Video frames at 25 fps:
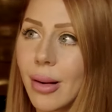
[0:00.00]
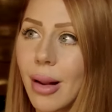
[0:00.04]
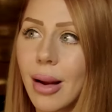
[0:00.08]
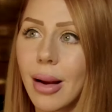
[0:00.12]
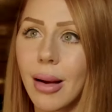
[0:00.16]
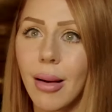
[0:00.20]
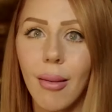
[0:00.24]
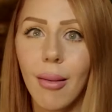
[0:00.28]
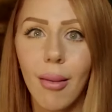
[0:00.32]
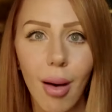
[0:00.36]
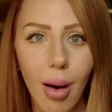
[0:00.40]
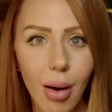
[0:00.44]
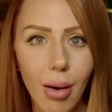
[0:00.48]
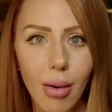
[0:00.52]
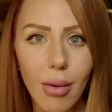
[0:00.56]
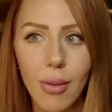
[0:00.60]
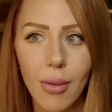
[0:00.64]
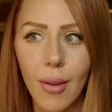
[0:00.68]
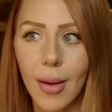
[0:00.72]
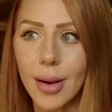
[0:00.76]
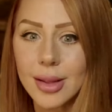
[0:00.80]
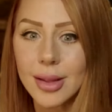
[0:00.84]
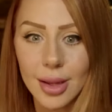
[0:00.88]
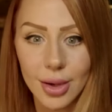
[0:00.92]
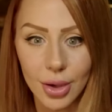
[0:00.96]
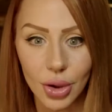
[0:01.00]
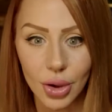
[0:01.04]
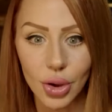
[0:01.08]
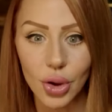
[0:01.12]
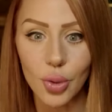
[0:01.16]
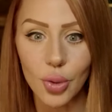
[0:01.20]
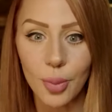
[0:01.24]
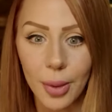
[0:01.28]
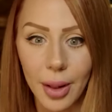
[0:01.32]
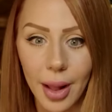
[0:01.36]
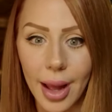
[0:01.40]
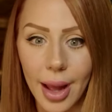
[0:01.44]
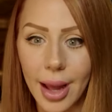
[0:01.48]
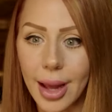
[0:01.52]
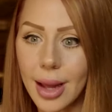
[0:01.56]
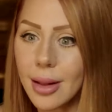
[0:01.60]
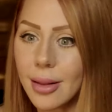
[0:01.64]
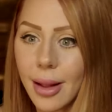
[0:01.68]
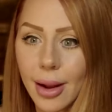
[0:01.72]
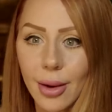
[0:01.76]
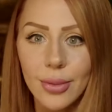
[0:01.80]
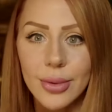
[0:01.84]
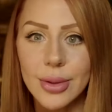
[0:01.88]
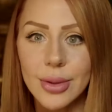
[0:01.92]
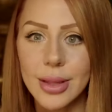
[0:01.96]
And I go, oh, I said, did you
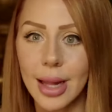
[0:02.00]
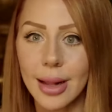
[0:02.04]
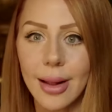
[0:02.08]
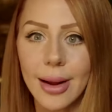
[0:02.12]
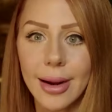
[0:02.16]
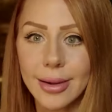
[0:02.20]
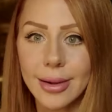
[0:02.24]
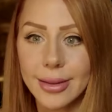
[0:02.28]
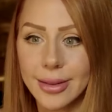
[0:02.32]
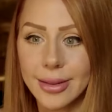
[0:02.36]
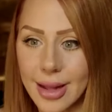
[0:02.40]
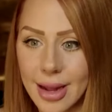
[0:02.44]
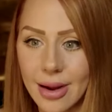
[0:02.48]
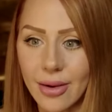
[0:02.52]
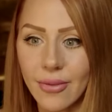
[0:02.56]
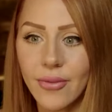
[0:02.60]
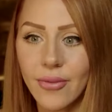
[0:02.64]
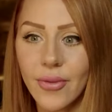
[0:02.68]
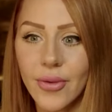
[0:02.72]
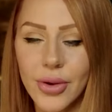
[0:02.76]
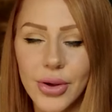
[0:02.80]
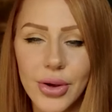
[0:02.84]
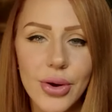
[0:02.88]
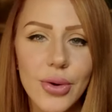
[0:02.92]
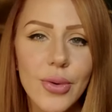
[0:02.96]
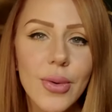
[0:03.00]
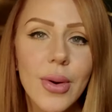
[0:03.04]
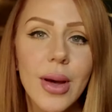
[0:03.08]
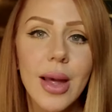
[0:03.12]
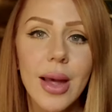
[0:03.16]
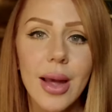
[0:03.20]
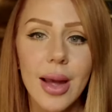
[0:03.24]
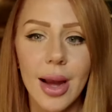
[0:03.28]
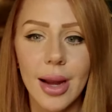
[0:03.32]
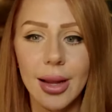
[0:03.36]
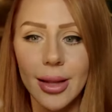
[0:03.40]
play? Like, was that like a thing for you?